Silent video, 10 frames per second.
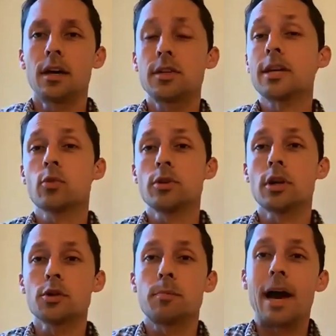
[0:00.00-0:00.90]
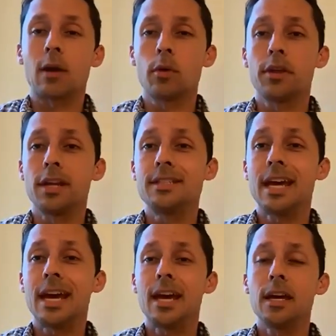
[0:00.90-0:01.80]
test results back within a
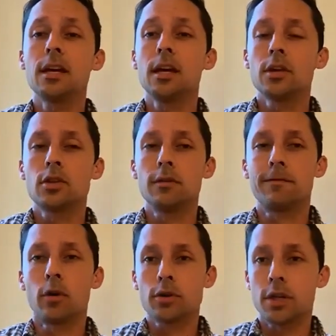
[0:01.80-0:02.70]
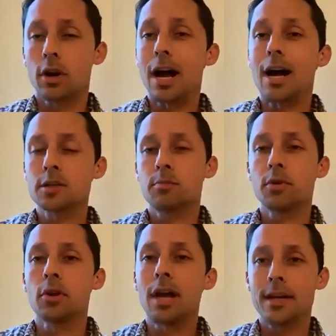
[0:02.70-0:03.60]
day to folks that are
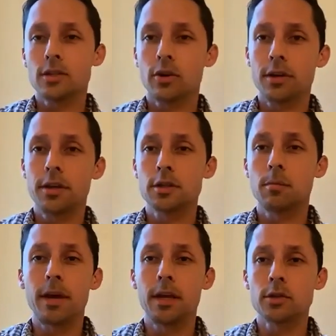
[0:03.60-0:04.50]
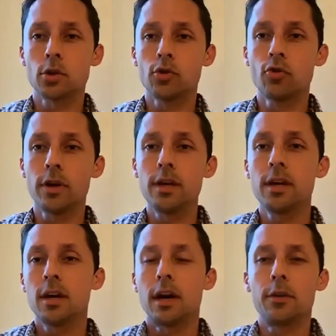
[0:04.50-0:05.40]
hospitalized or anticipating a surgery.
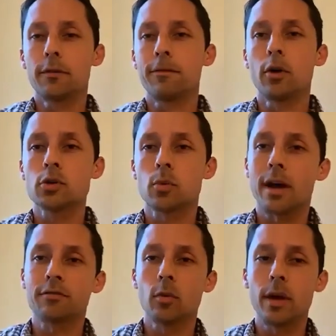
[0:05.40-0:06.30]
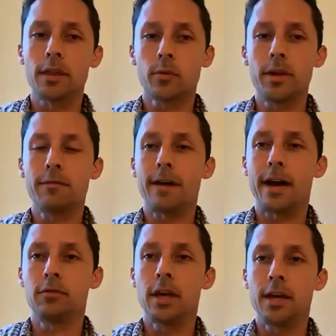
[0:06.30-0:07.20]
Other folks will have to wait 3 to
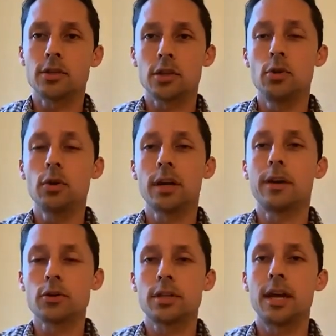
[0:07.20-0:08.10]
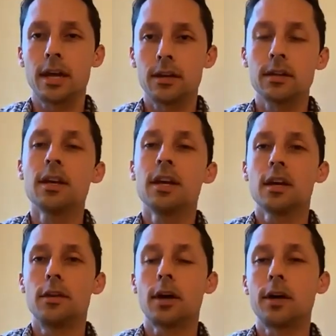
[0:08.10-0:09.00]
5 days. So you can understand
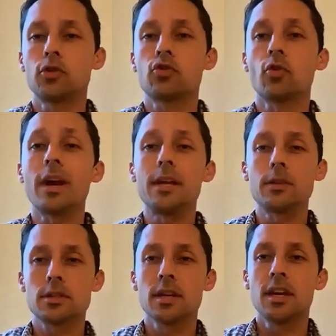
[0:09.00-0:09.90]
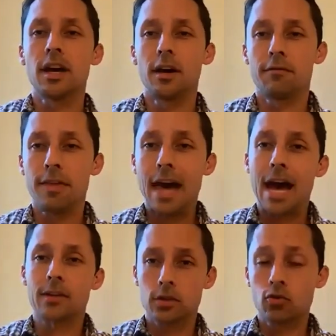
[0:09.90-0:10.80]
the constraints of
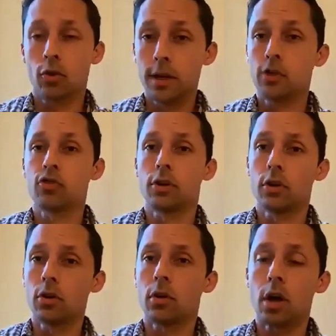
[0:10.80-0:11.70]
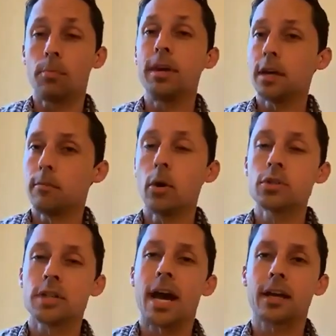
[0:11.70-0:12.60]
that traditional, albeit
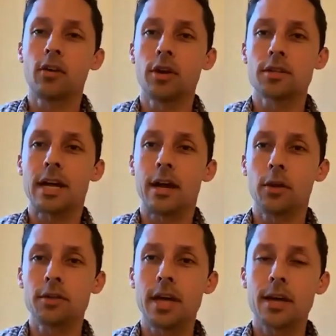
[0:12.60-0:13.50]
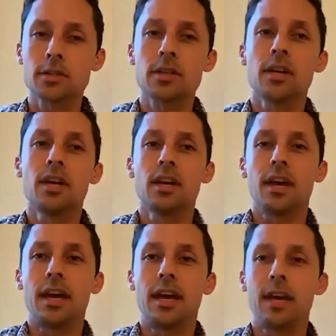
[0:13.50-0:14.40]
most accurate style of test.
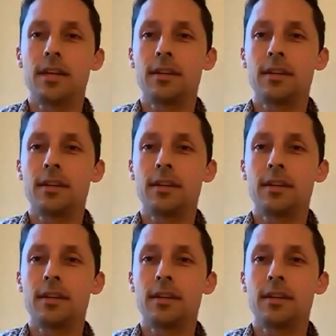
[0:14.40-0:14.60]
And